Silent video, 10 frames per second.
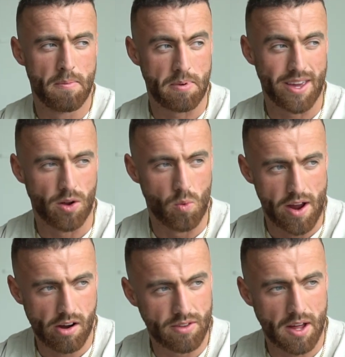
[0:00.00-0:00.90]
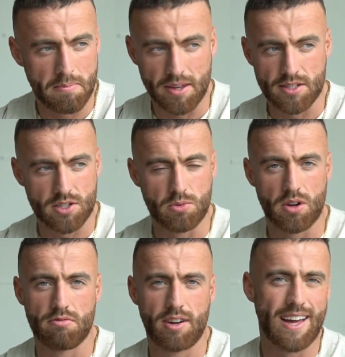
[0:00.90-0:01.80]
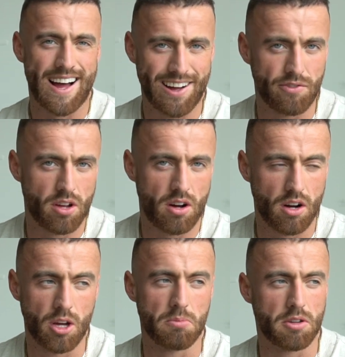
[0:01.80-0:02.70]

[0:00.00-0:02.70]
Being aware of that means that you don't really have time